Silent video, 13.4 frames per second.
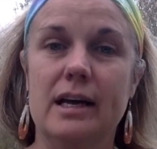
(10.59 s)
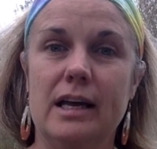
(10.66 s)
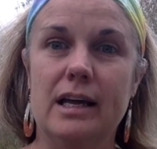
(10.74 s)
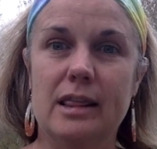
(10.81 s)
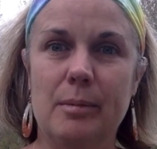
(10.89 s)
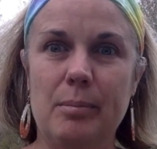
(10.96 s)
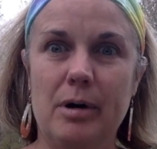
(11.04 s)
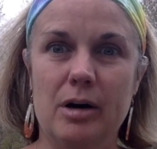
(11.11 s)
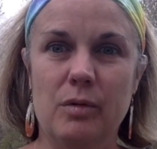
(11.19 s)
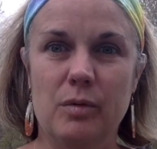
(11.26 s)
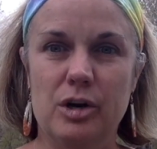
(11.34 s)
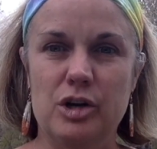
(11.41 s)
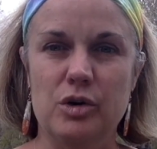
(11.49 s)
in the
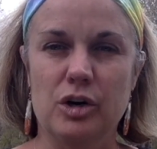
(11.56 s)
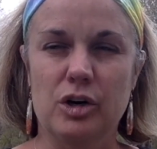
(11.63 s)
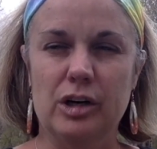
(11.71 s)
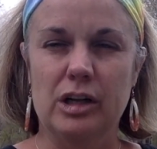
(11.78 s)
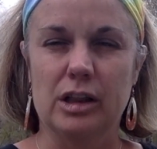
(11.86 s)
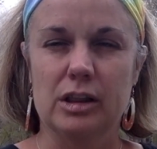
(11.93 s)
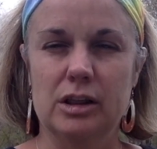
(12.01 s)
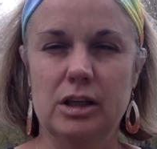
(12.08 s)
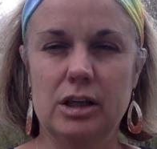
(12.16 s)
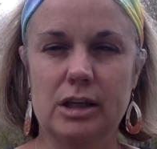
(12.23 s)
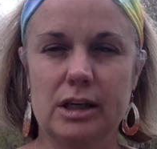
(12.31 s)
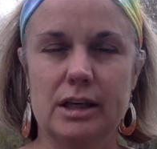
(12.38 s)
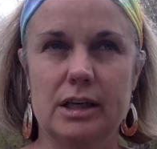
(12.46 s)
part where you're going to
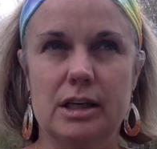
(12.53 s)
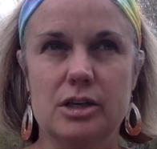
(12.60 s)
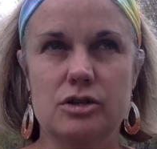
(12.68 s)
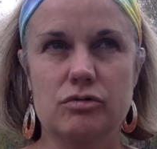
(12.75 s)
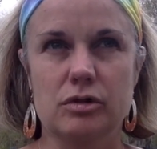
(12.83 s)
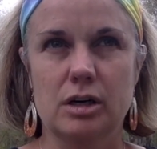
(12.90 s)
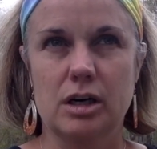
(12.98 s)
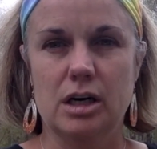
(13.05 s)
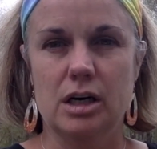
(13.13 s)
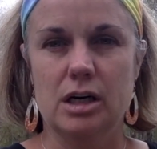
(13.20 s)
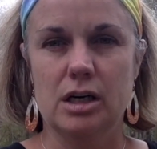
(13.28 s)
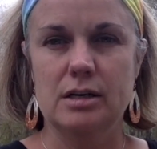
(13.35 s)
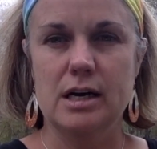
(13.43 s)
look and
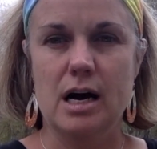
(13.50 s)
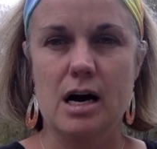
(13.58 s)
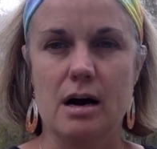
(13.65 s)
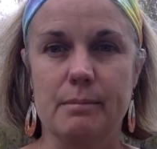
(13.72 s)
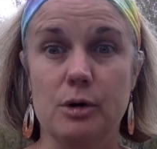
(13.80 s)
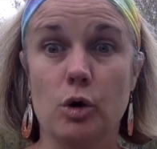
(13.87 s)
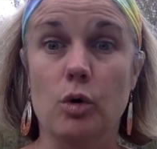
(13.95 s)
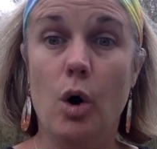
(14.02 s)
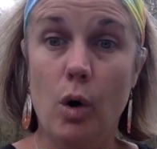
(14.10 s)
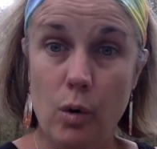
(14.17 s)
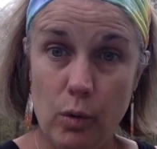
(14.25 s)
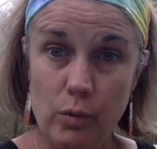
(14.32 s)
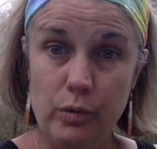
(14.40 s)
draw your
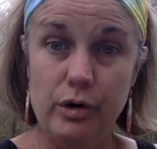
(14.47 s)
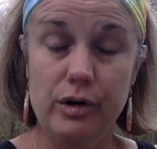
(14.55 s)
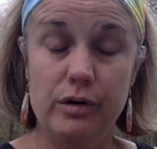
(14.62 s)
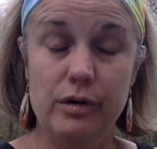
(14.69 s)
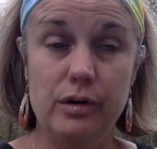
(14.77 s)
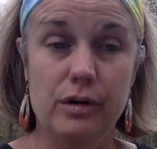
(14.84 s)
own